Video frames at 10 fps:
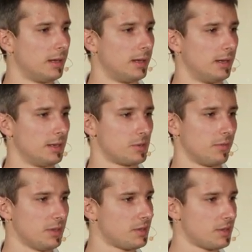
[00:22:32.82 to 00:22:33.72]
Uh,
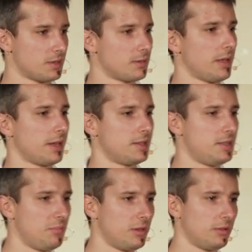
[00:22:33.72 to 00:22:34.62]
so this is like a
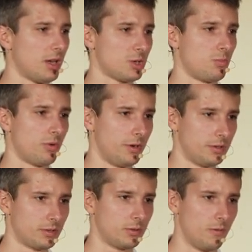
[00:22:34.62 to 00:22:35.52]
typical
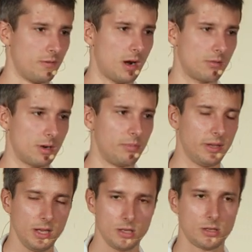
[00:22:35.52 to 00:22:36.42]
dashboard of our
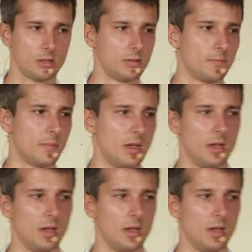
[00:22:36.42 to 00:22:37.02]
application.